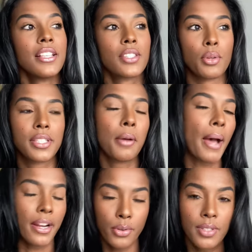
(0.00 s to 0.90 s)
So
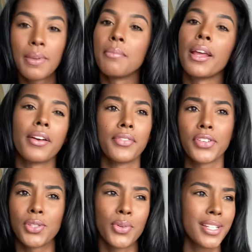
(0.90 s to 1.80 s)
somebody who's been married for
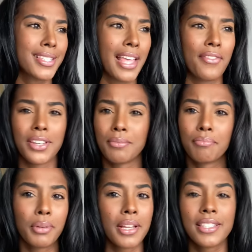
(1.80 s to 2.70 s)
27
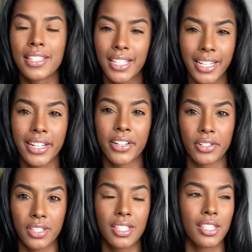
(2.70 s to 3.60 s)
plus
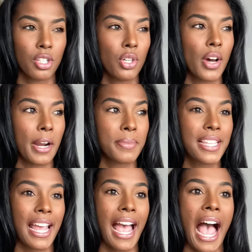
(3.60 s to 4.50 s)
years, you know what I'm
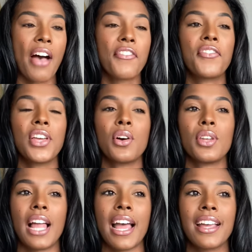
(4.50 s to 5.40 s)
saying? I feel
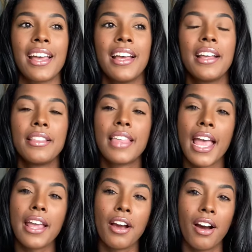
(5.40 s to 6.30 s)
like
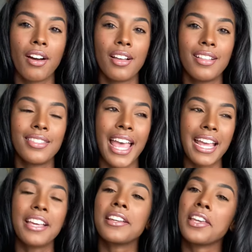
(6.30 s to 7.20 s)
they
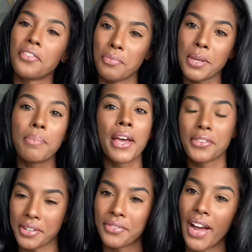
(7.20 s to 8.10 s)
could give me
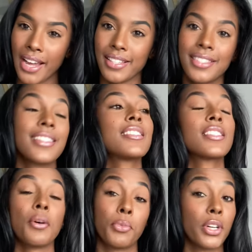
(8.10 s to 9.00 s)
better advice than
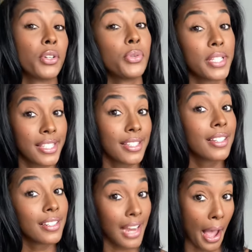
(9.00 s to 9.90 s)
someone who is
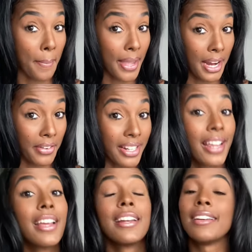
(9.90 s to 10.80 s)
not married.
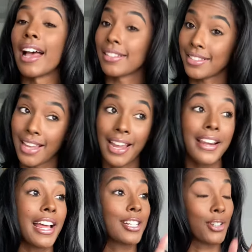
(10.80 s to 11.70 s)
Not saying
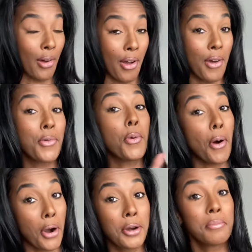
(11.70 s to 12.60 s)
that y'all who
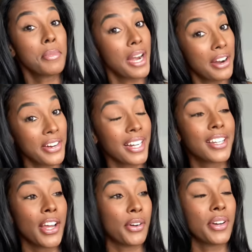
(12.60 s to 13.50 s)
aren't married
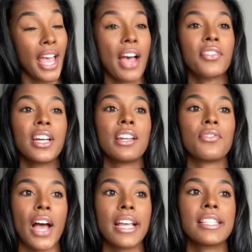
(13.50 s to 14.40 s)
don't have good
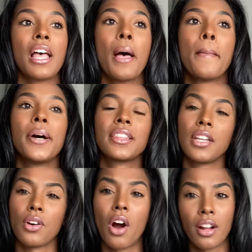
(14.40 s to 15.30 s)
advice, but
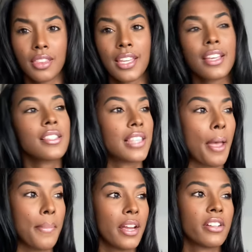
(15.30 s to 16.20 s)
there are things
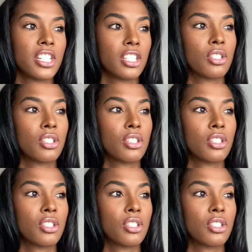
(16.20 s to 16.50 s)
that marriages